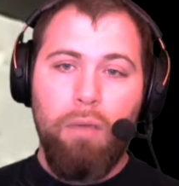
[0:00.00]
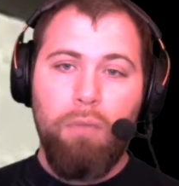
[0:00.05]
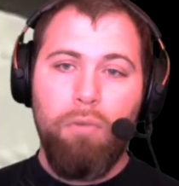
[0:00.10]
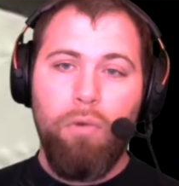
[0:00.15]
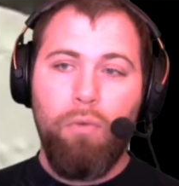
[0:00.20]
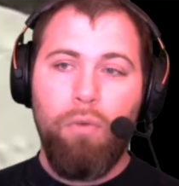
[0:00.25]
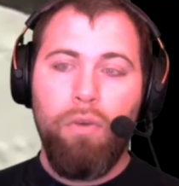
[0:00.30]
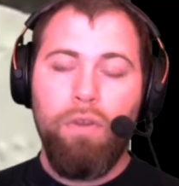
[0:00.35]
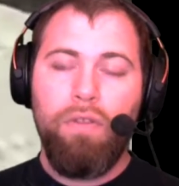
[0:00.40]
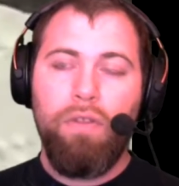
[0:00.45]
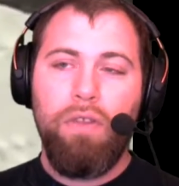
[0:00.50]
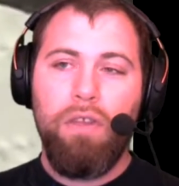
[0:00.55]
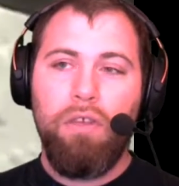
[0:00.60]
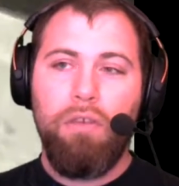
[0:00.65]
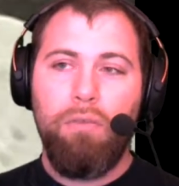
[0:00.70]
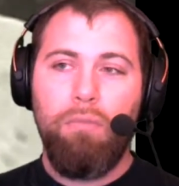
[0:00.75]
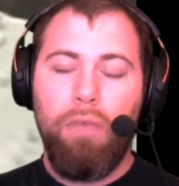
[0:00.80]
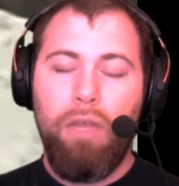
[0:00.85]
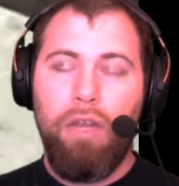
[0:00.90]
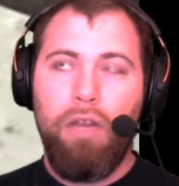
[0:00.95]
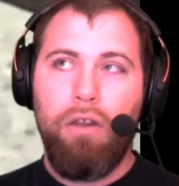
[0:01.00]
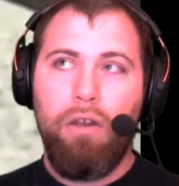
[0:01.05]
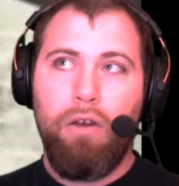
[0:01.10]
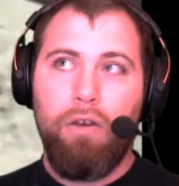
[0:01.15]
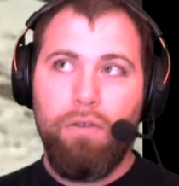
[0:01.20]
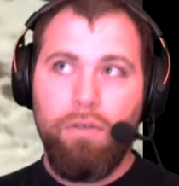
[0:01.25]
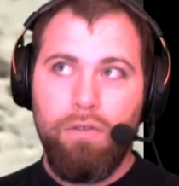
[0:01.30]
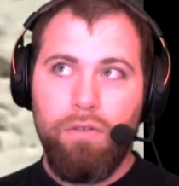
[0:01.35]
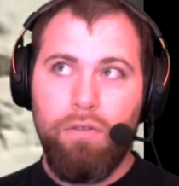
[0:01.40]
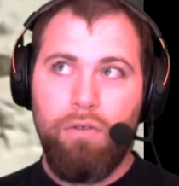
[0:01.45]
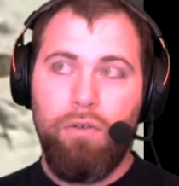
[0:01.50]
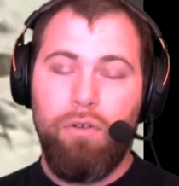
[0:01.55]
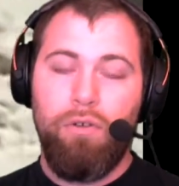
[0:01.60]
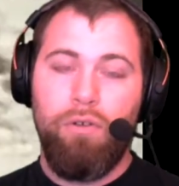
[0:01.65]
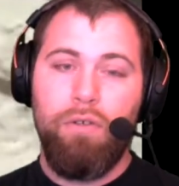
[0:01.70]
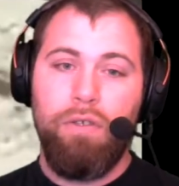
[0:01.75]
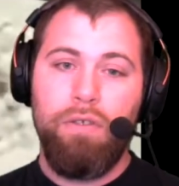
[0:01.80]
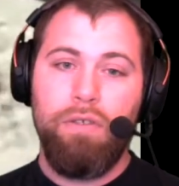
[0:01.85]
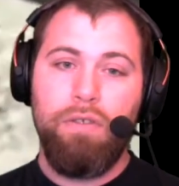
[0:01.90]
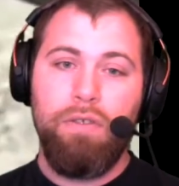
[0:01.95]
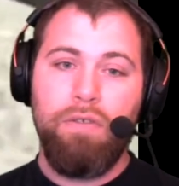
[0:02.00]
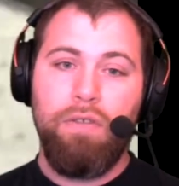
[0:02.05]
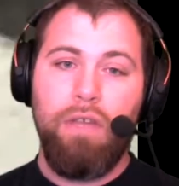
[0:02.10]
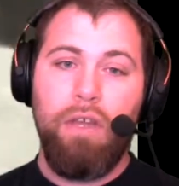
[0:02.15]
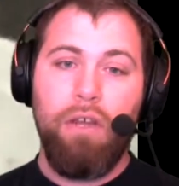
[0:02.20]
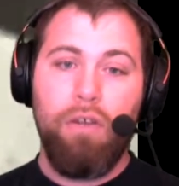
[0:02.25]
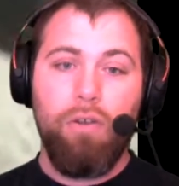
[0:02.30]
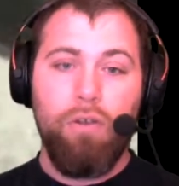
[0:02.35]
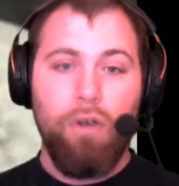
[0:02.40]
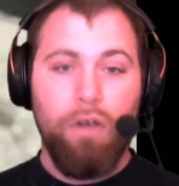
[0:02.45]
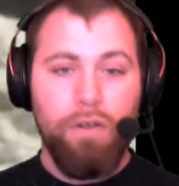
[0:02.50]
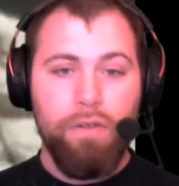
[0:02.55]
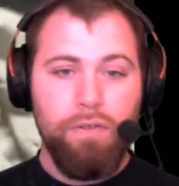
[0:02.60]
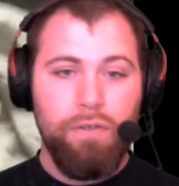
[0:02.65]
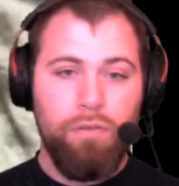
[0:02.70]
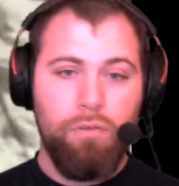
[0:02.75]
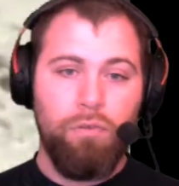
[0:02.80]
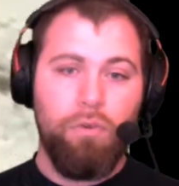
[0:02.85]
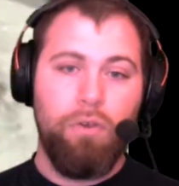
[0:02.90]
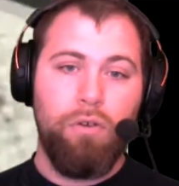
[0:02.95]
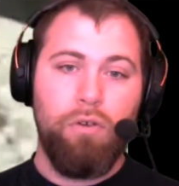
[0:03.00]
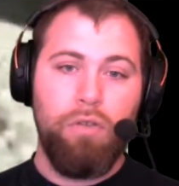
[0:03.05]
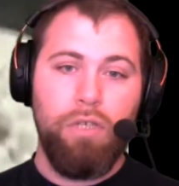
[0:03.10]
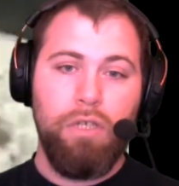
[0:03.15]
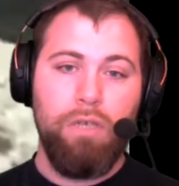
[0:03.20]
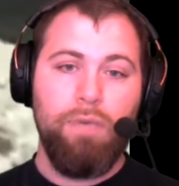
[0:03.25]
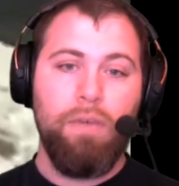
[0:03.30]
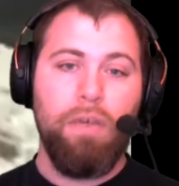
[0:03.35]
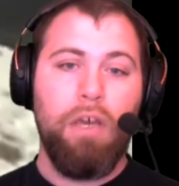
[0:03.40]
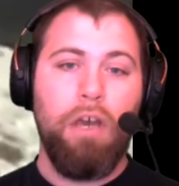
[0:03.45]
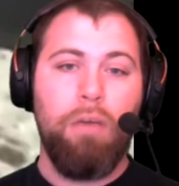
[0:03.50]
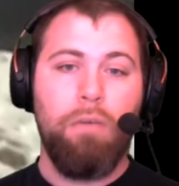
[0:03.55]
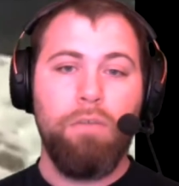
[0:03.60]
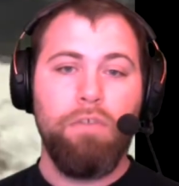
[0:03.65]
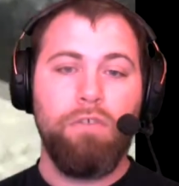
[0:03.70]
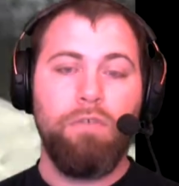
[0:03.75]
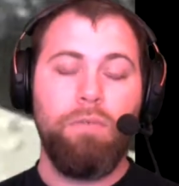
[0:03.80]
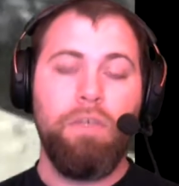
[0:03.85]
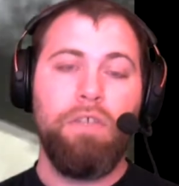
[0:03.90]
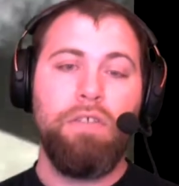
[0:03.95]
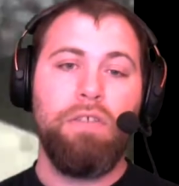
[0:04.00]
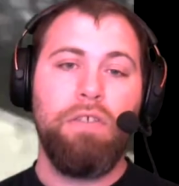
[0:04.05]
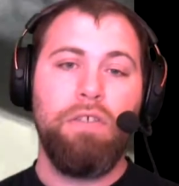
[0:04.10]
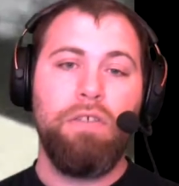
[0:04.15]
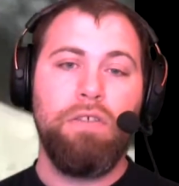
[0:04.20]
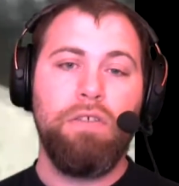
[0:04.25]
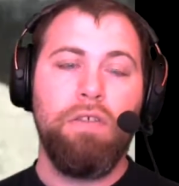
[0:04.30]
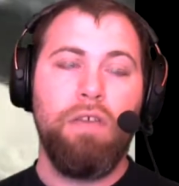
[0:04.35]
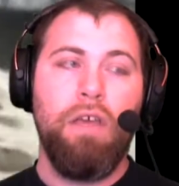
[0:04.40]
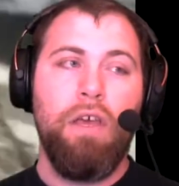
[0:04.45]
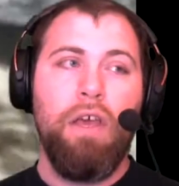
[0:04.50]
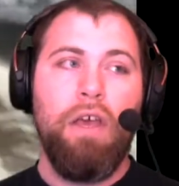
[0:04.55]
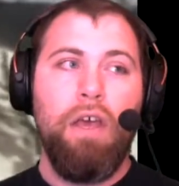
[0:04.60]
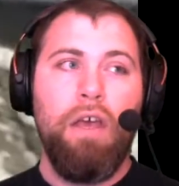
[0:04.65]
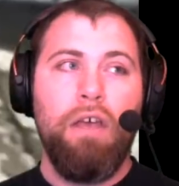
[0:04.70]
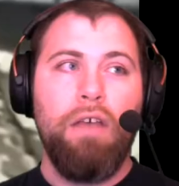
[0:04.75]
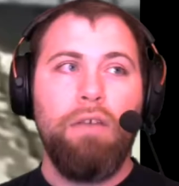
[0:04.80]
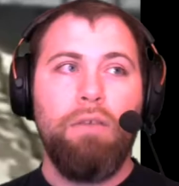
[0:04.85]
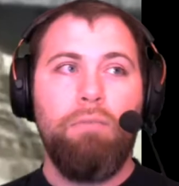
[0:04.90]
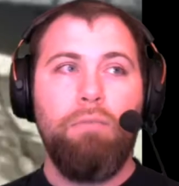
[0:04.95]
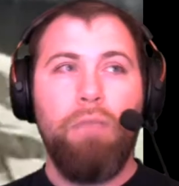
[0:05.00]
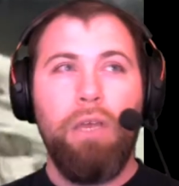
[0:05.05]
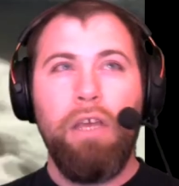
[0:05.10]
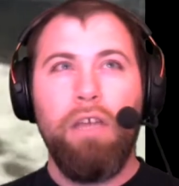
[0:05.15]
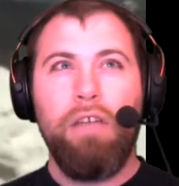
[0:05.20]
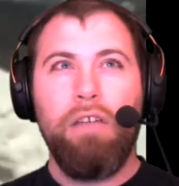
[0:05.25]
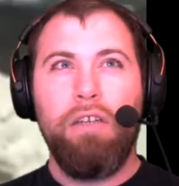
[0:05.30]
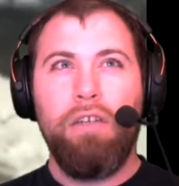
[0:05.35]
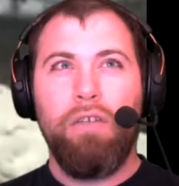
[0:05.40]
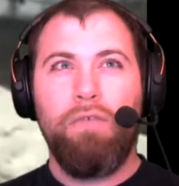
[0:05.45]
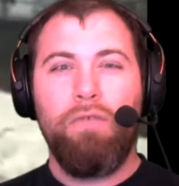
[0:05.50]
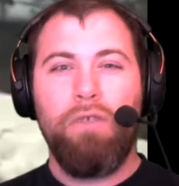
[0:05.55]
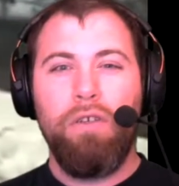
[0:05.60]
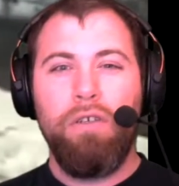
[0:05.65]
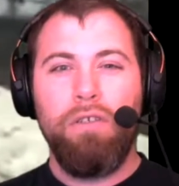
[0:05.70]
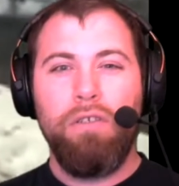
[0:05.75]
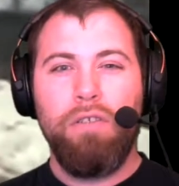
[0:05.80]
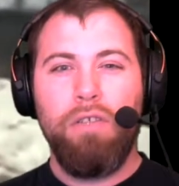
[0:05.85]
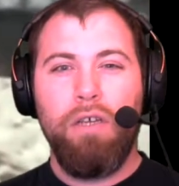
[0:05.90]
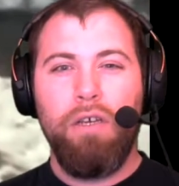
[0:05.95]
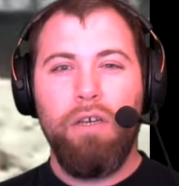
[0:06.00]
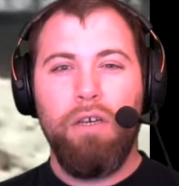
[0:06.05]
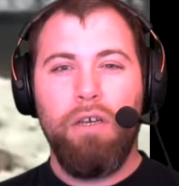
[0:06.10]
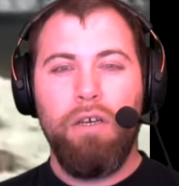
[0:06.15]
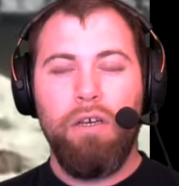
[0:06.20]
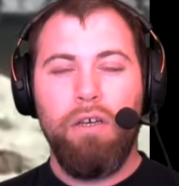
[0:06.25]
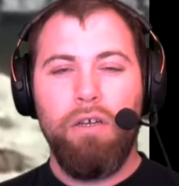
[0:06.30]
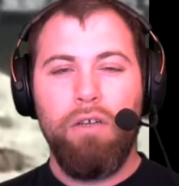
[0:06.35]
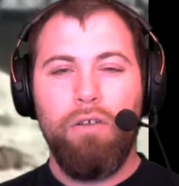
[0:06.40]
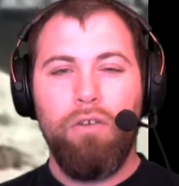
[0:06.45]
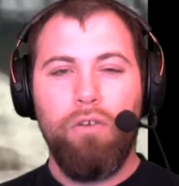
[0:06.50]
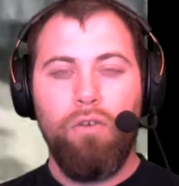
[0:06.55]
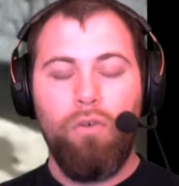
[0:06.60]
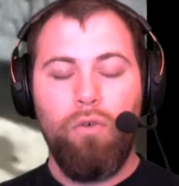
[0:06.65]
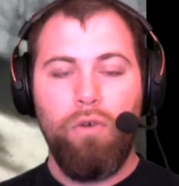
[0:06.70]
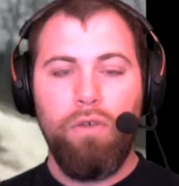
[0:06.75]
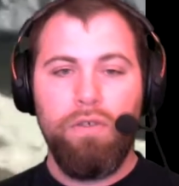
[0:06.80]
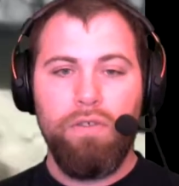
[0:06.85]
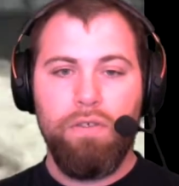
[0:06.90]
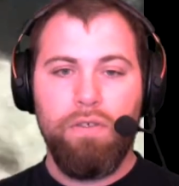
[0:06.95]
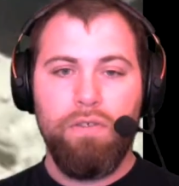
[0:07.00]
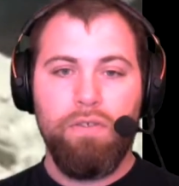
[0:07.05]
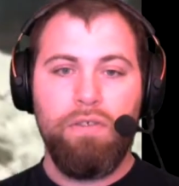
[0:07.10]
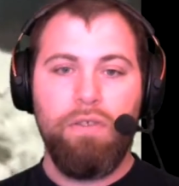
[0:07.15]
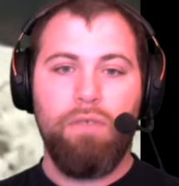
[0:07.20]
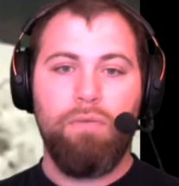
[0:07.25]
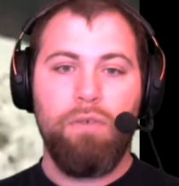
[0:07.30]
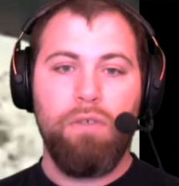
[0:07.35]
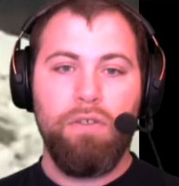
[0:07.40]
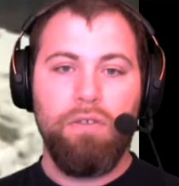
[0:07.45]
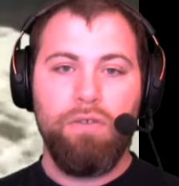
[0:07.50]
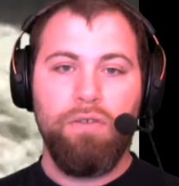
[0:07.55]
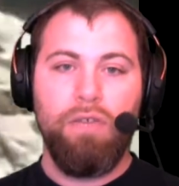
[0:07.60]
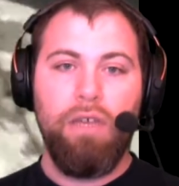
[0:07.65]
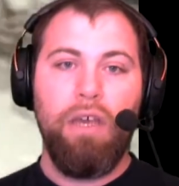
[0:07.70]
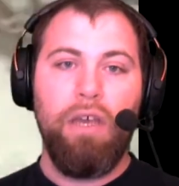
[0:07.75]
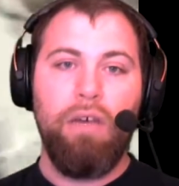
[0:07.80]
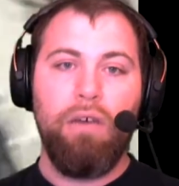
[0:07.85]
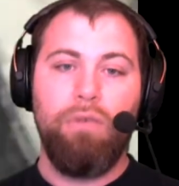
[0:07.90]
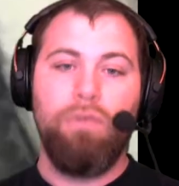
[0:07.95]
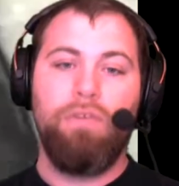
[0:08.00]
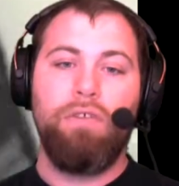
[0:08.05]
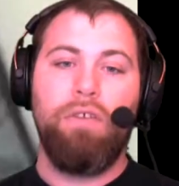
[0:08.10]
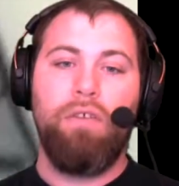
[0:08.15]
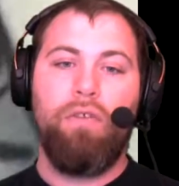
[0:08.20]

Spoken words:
But one thing you may also notice is that across the world, even common species make different noises, different sounds.